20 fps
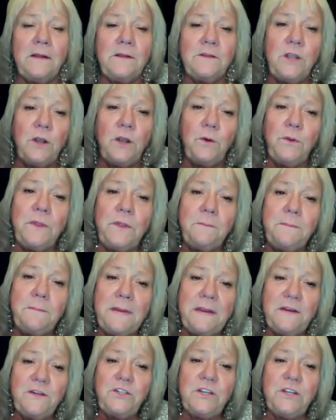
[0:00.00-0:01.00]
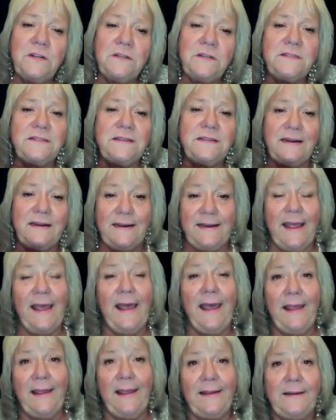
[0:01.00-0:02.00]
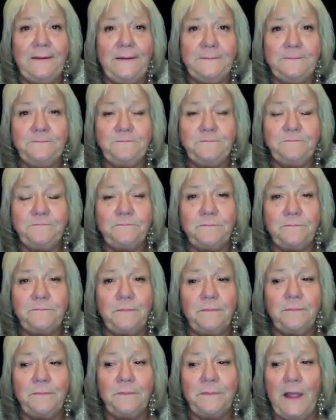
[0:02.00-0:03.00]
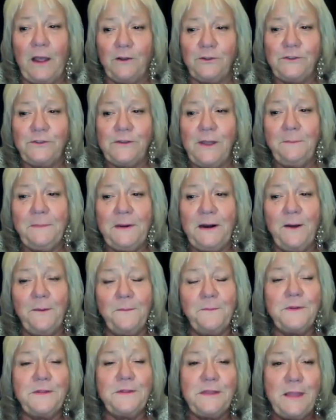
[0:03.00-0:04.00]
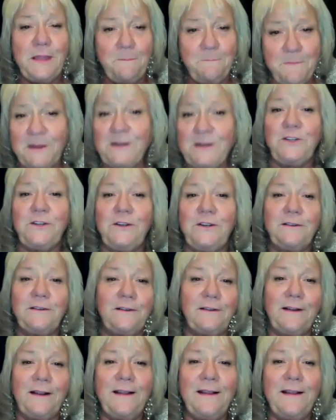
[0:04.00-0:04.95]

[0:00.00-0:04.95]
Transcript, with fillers: So, the mission today, I'll sum it up with the mission.